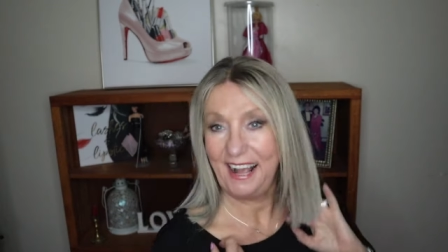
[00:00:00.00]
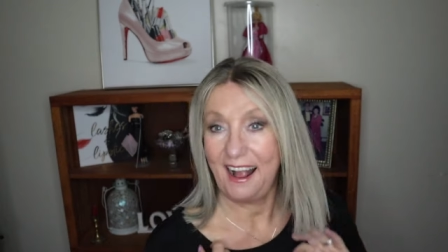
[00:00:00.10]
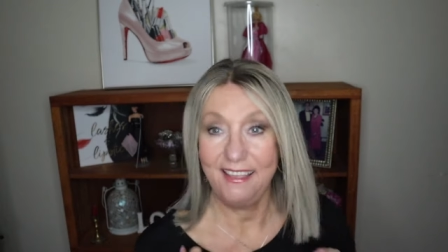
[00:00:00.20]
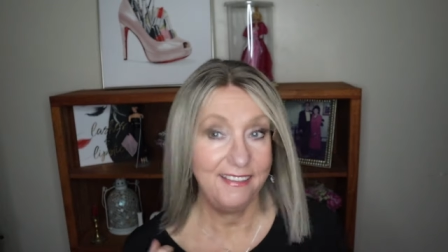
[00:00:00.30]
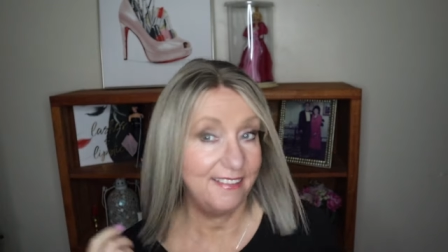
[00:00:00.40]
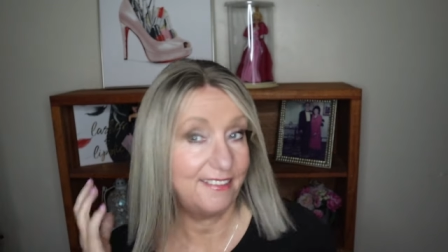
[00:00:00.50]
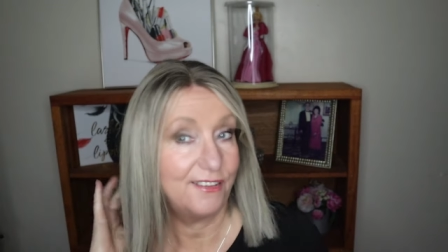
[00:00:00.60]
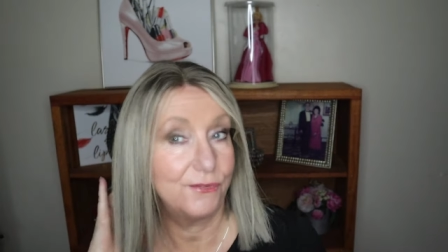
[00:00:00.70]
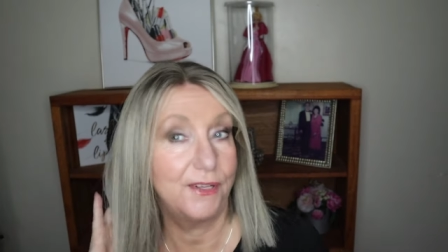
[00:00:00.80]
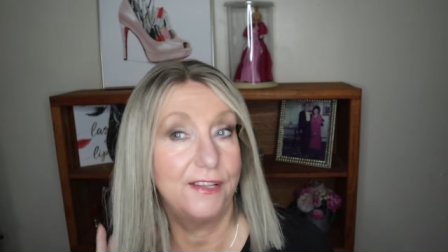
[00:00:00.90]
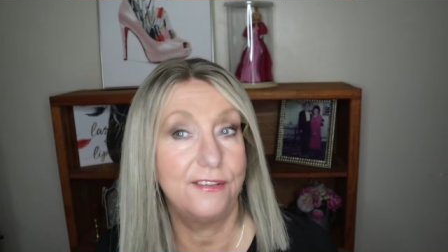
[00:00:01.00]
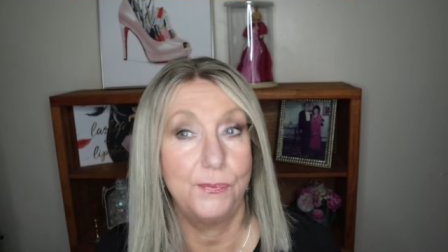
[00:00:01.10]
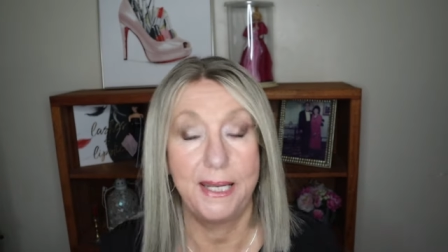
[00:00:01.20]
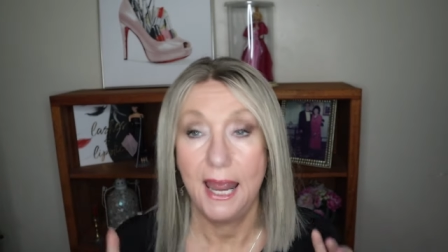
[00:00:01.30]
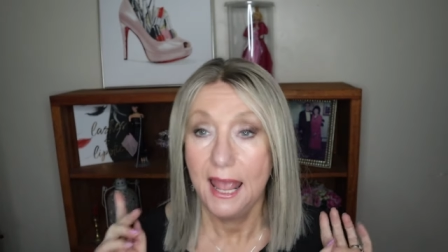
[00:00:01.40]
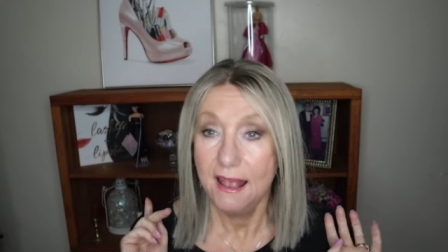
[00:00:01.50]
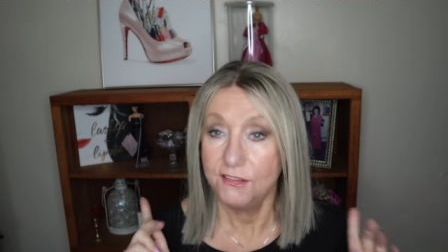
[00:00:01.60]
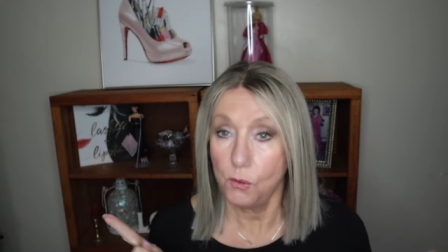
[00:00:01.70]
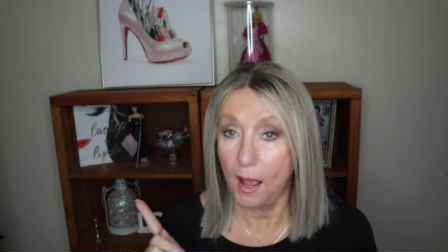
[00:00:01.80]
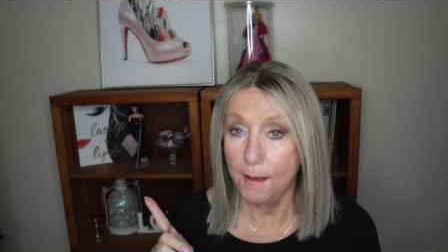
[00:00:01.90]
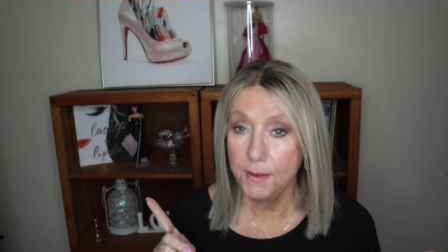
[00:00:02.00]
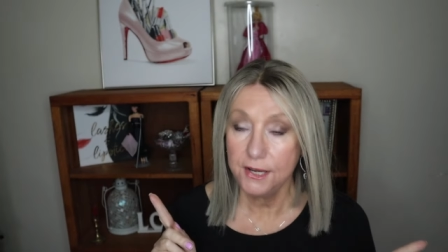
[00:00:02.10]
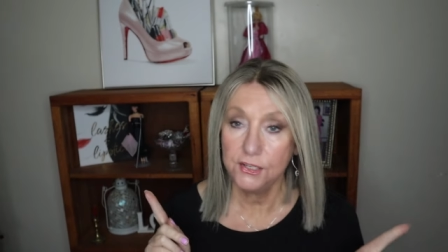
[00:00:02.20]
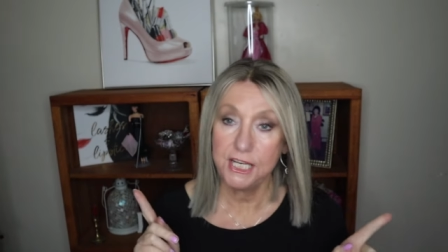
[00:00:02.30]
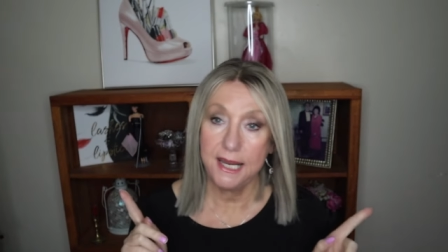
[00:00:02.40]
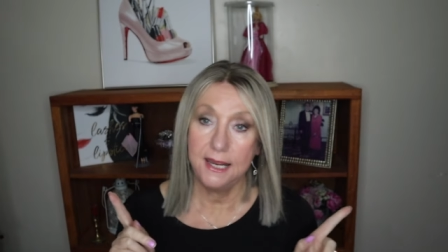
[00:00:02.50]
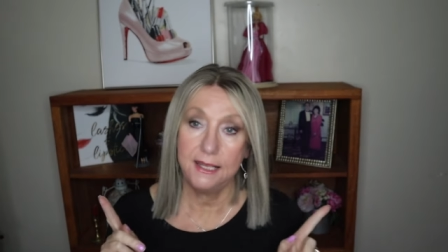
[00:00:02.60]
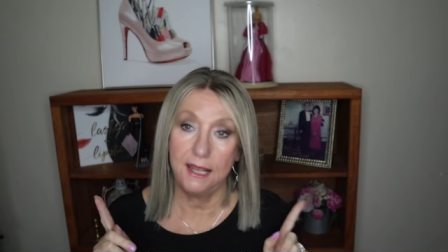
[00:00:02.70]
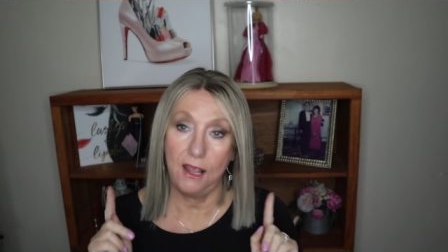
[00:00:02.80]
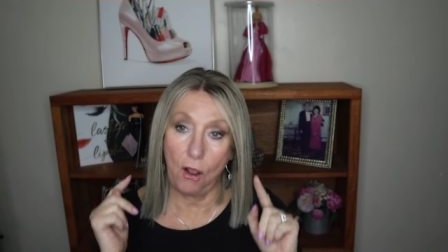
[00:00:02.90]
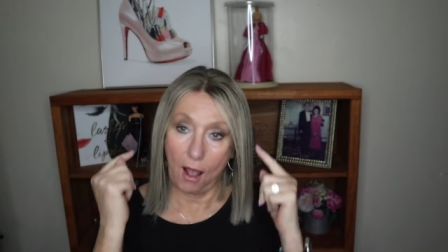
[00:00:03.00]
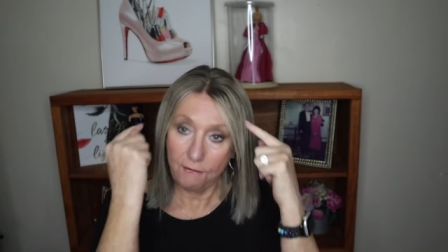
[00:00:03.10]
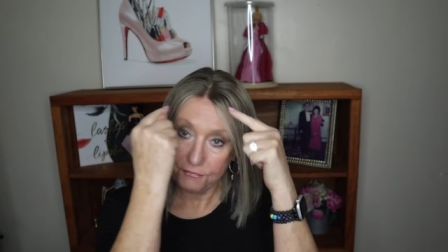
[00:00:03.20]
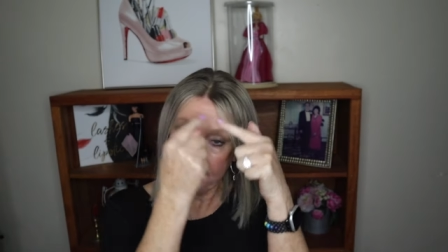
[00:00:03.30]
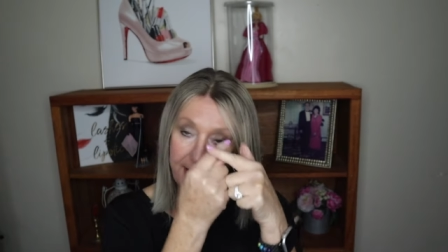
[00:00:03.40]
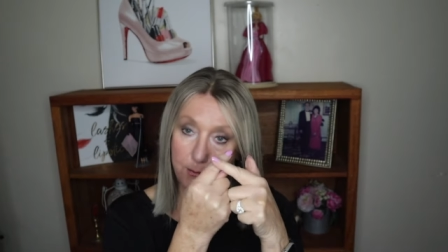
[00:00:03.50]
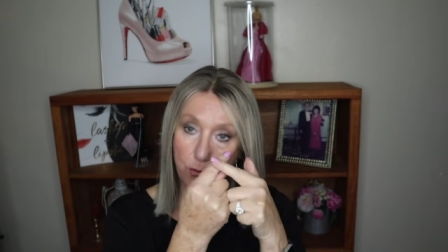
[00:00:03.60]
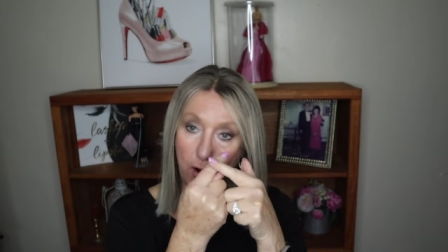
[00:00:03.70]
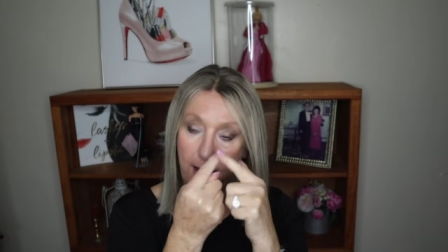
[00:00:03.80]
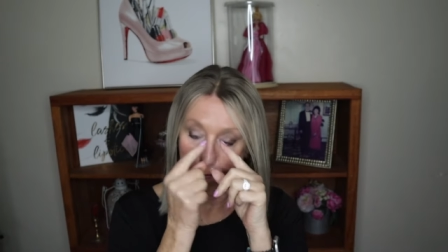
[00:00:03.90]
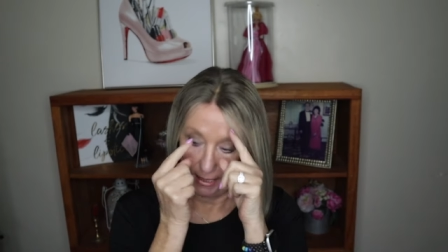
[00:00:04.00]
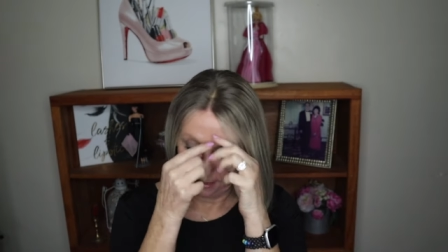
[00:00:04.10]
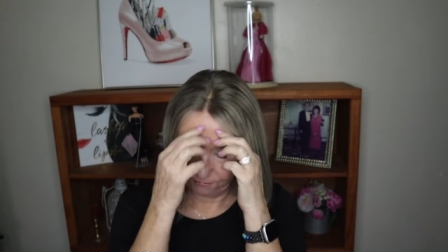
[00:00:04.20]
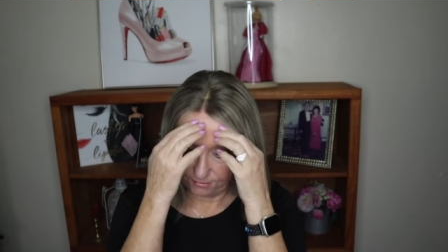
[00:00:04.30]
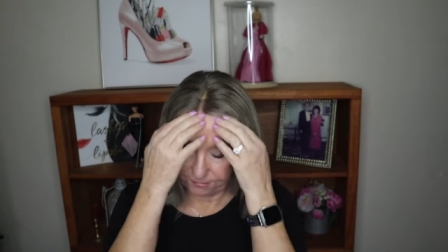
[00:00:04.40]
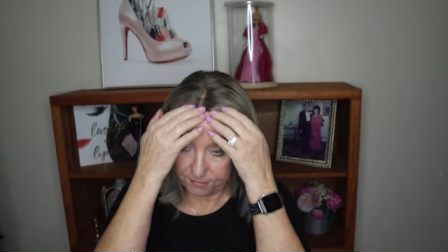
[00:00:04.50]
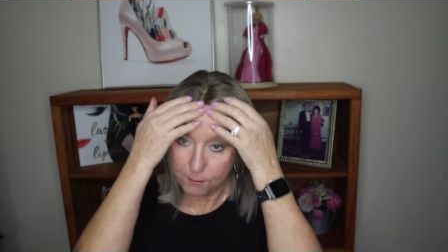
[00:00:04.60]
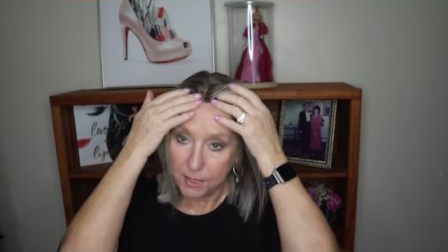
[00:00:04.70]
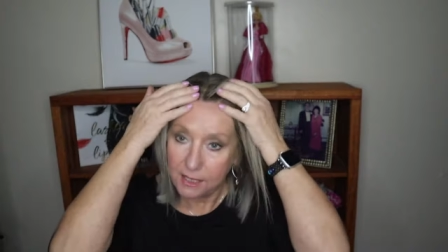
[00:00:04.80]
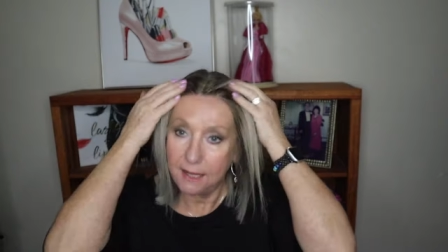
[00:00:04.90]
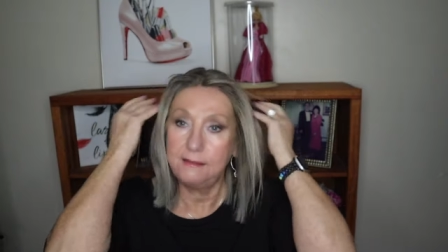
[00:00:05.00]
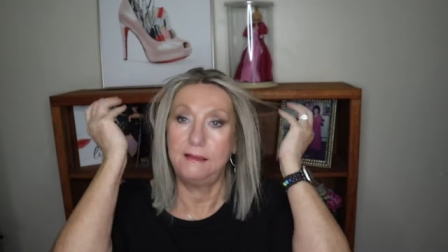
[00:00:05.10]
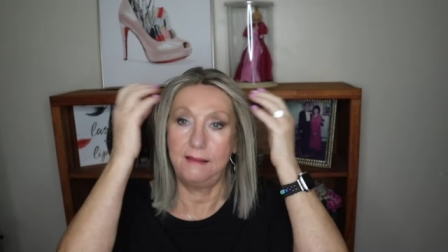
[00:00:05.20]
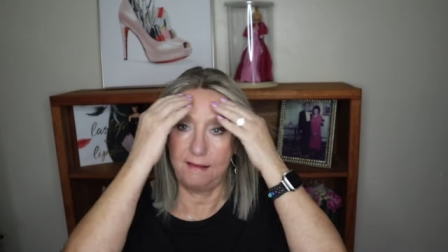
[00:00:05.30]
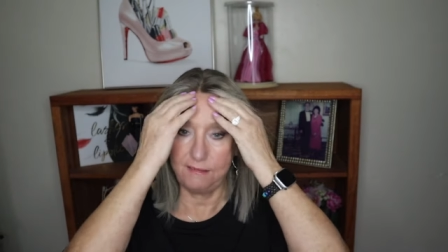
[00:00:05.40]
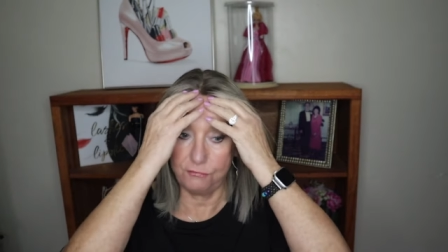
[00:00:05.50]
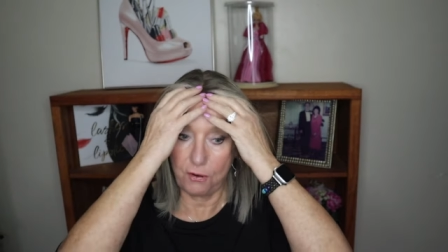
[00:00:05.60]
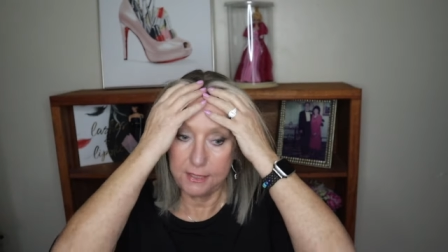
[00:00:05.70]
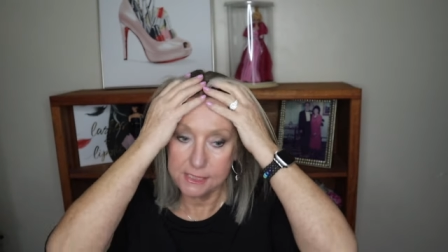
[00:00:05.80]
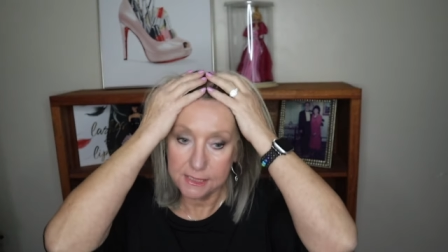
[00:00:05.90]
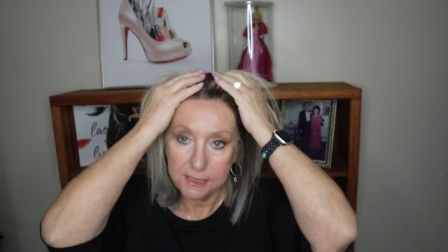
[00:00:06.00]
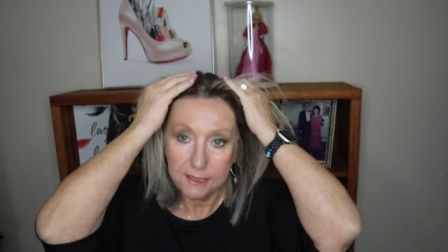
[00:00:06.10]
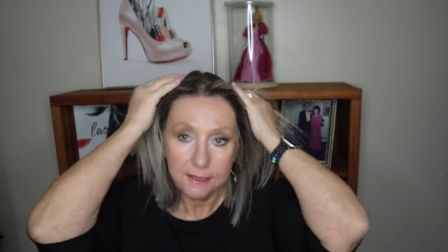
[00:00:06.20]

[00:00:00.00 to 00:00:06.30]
I think this is really sweet. So I'm going to take off camera, I'm gonna give this, I'm gonna cut the lace front.